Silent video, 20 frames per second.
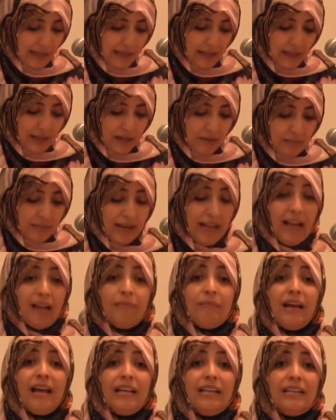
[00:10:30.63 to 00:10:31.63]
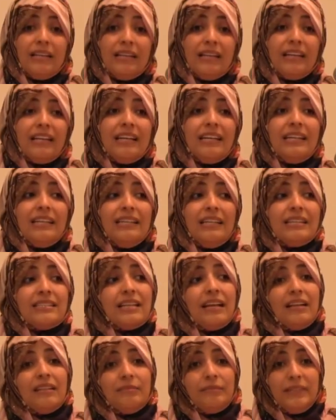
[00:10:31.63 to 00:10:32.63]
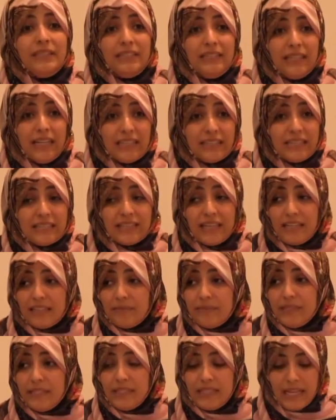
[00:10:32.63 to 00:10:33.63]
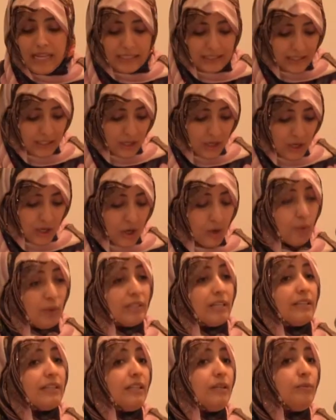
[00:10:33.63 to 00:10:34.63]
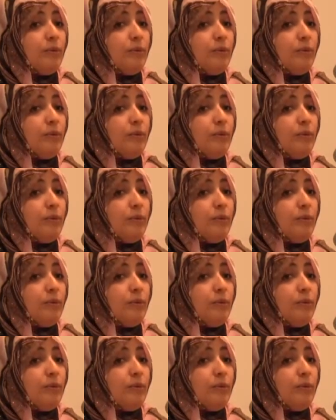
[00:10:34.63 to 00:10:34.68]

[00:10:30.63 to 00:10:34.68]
thousands of reasons to be proud of what